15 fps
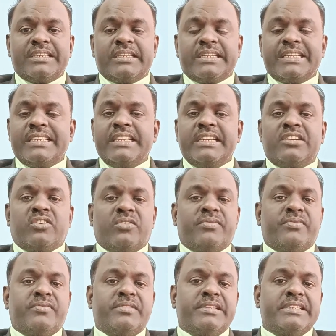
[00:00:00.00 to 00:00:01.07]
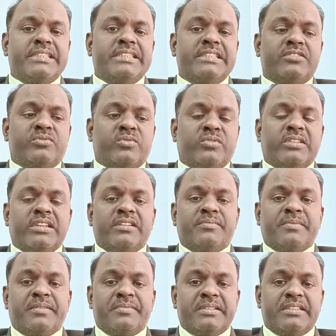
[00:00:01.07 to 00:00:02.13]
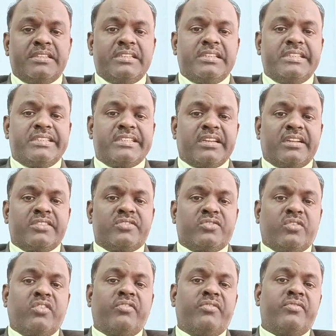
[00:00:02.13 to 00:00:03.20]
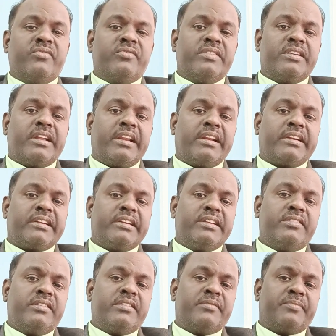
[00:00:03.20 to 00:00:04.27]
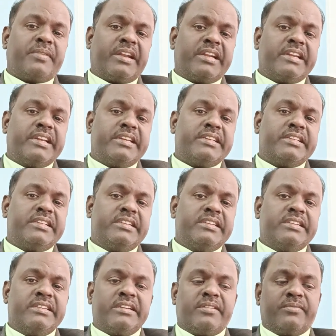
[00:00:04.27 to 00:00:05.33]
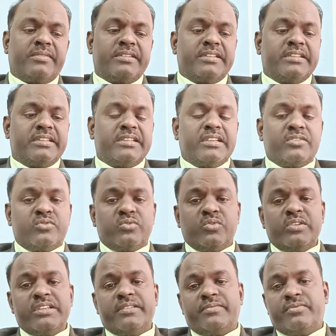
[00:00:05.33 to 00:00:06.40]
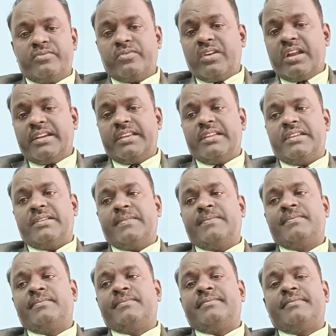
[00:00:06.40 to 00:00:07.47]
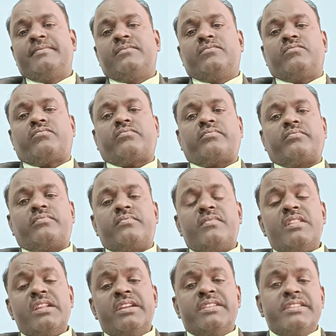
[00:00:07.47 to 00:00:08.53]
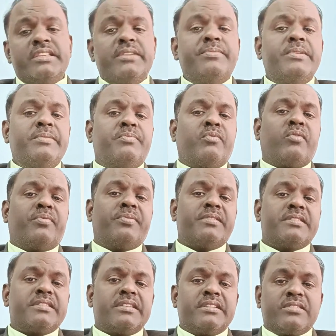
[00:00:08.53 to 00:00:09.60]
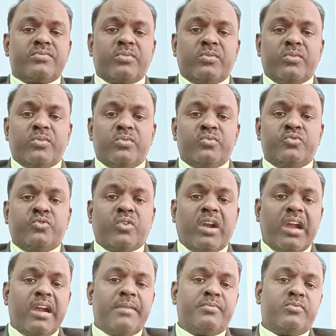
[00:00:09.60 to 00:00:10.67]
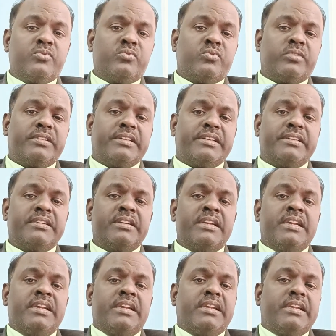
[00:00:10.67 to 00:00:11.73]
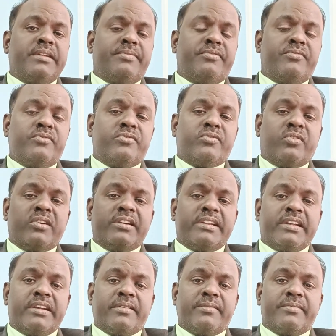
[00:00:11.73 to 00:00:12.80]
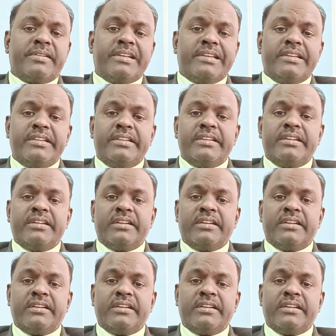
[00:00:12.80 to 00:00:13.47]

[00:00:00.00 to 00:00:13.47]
create of disease, so that may be a chance of directly fatality in our India. So if you are a safety professionals, so you have to know that if you don't have any